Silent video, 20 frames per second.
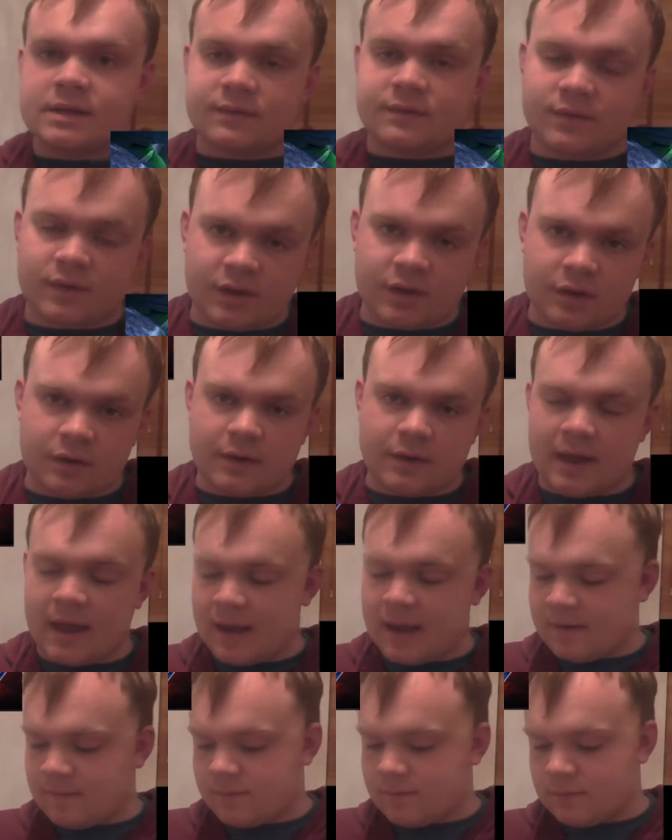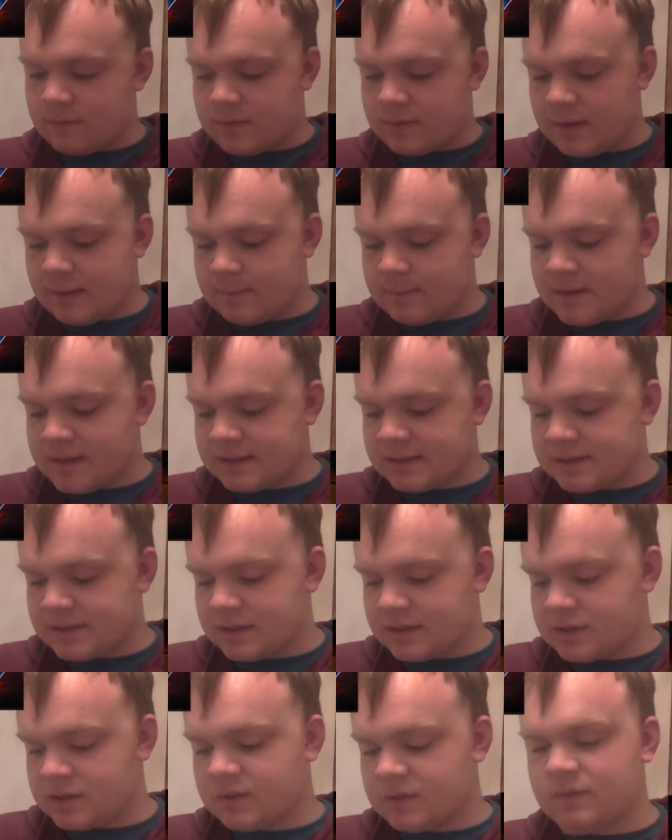it for the UK for the
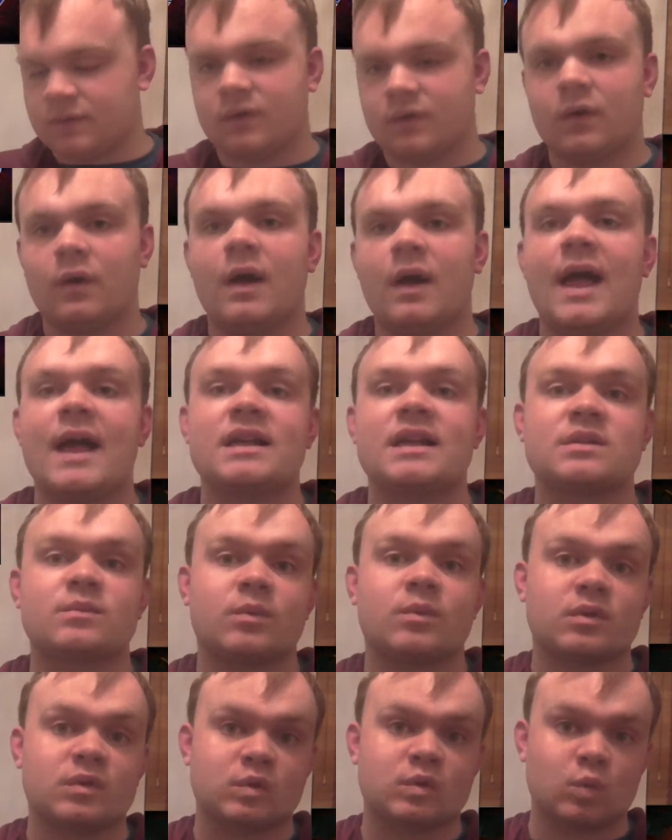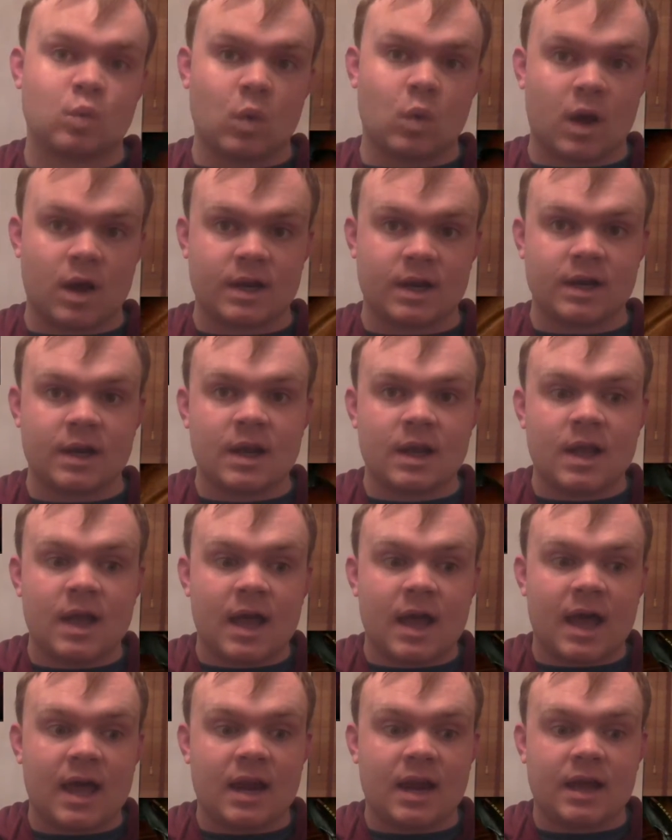PlayStation 4, Xbox One,
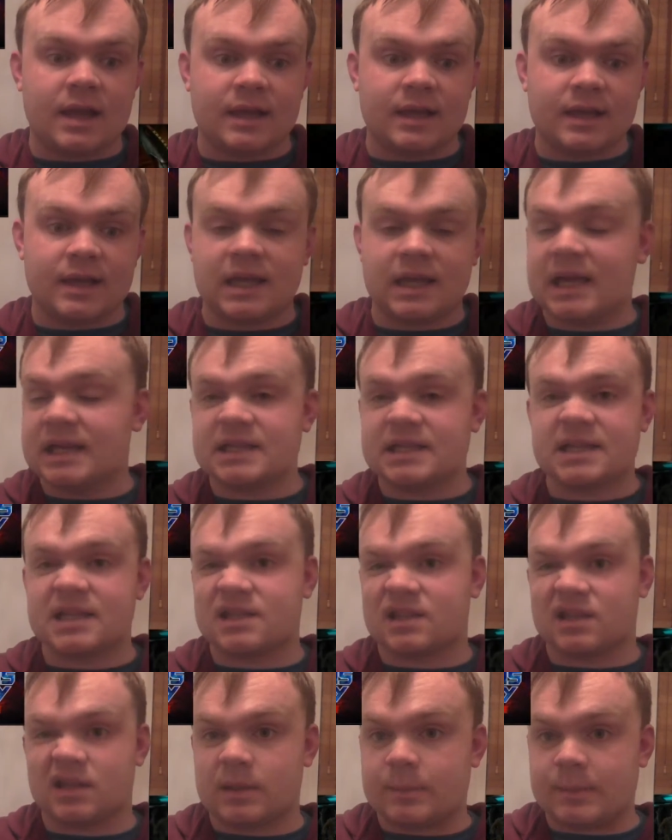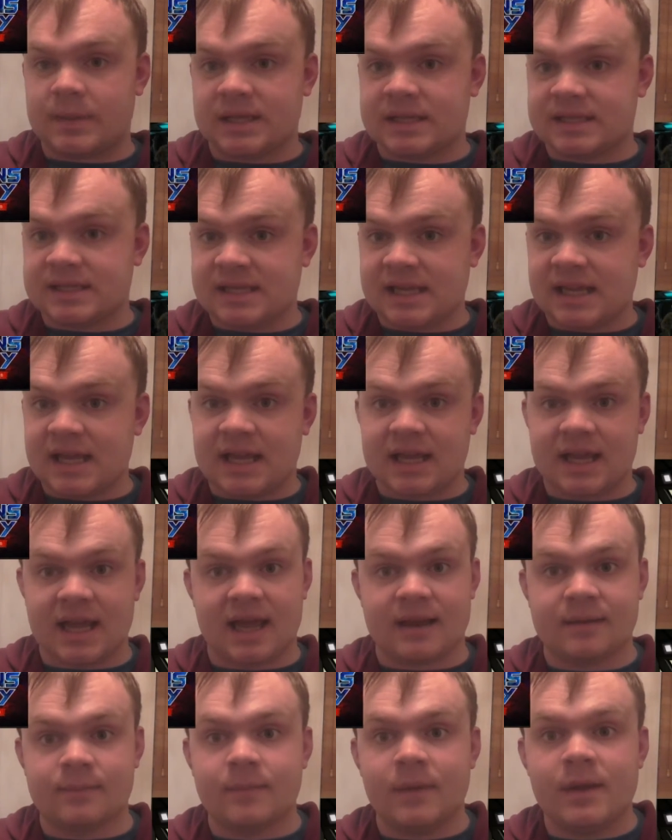and I guess it's on the PC
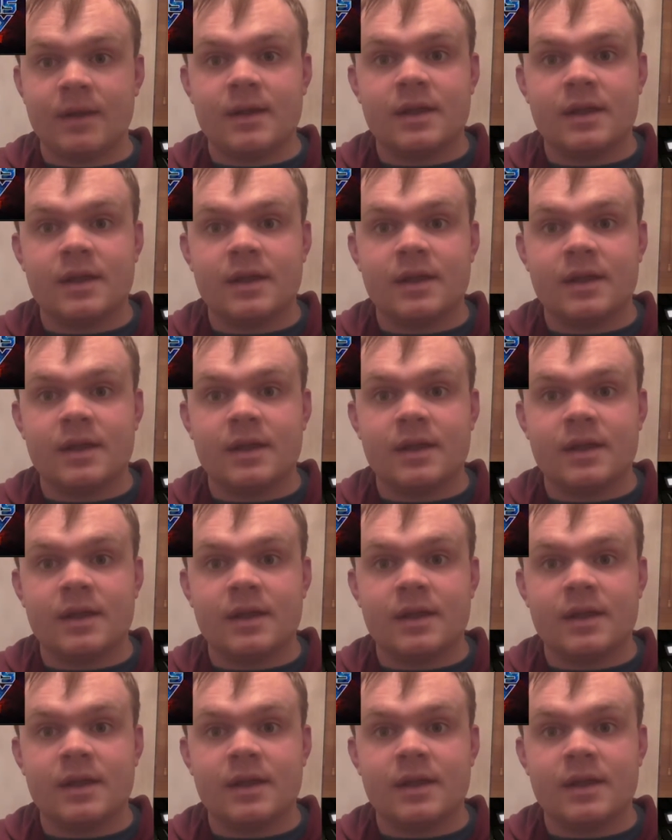again.